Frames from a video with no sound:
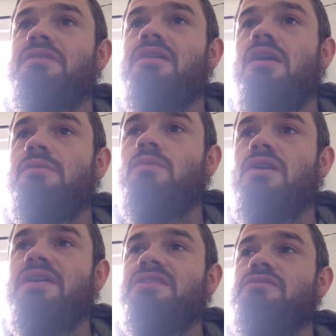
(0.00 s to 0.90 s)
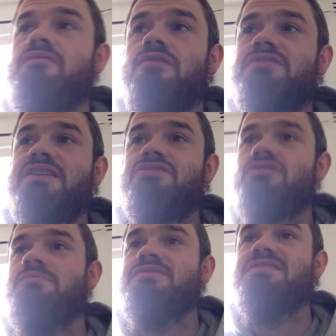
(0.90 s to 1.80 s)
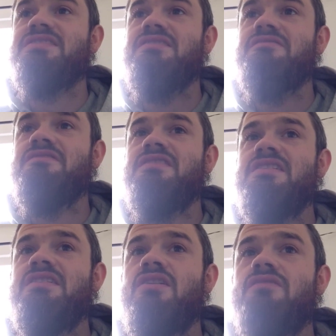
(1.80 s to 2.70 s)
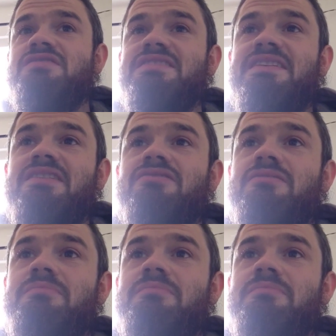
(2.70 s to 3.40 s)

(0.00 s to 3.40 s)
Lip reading: that aren't working or have lost their jobs and stuff, obviously they're going